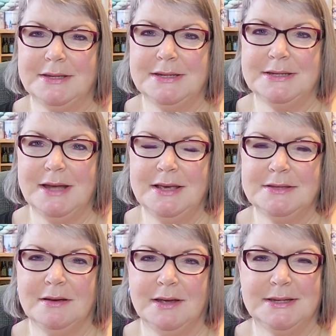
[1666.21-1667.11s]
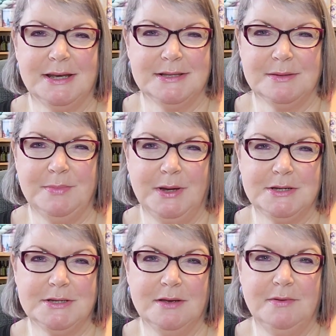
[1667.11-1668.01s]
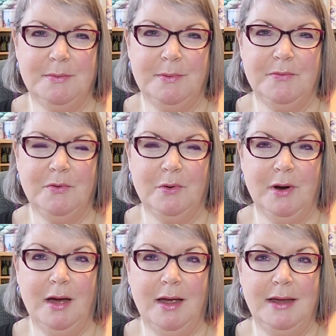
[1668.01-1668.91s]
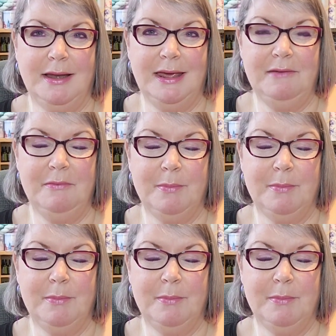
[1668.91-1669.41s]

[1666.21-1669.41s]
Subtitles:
today so I could take some pictures of it before I leave.